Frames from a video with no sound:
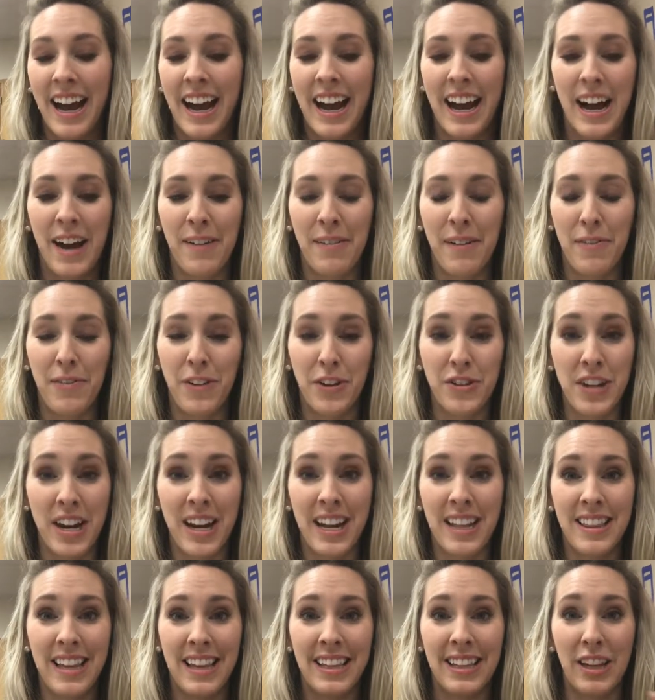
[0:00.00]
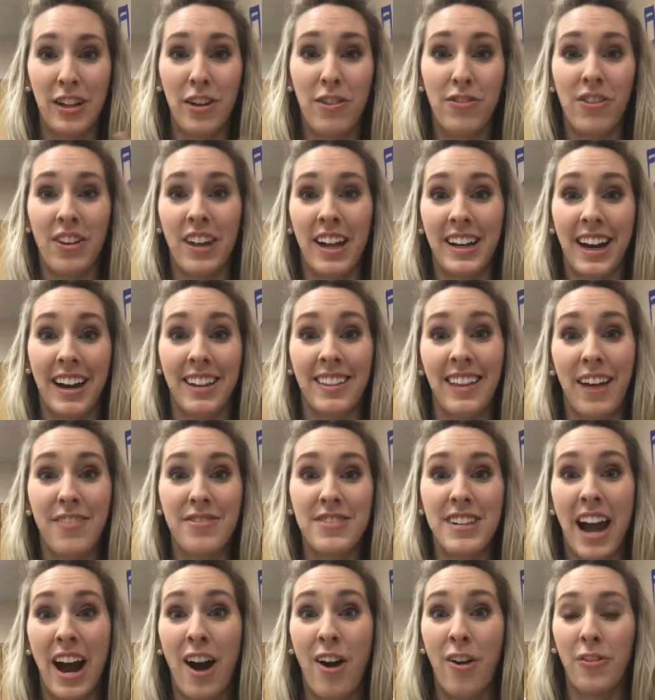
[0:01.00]
Um, if there's anything that you feel like I
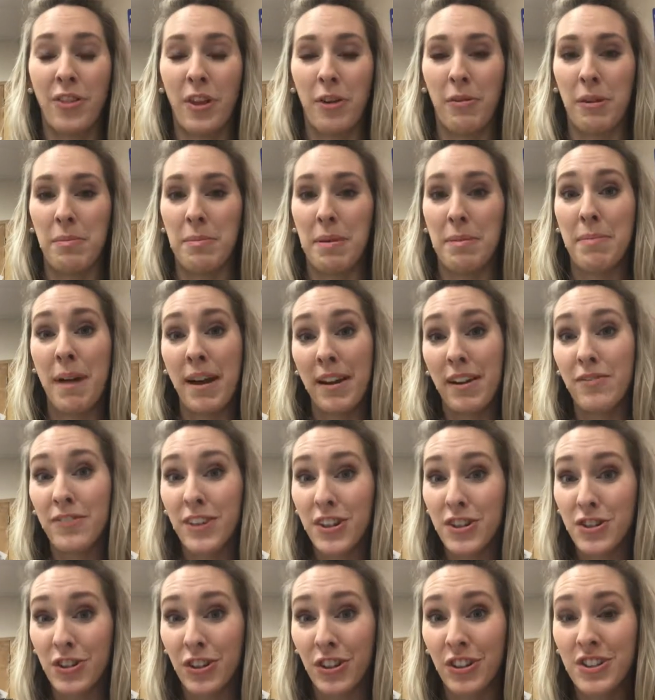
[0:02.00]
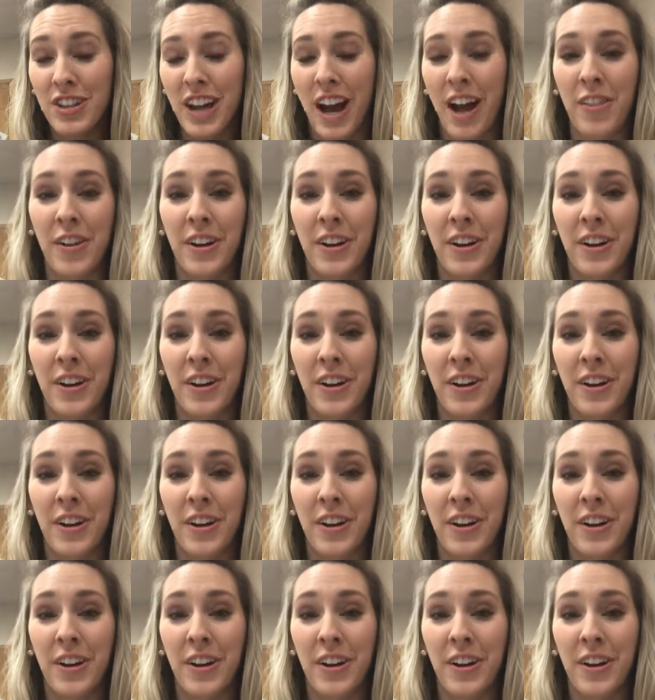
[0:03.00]
left out that would be beneficial to